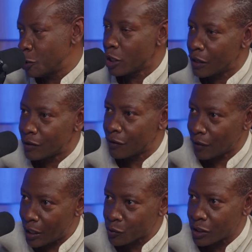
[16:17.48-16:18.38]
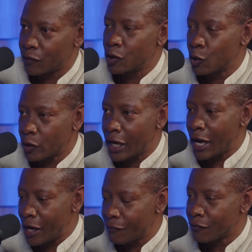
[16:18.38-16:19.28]
and you don't have enough clout if you don't
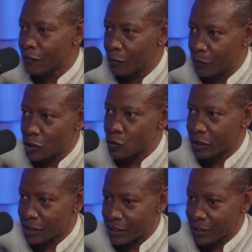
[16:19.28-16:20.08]
have the means to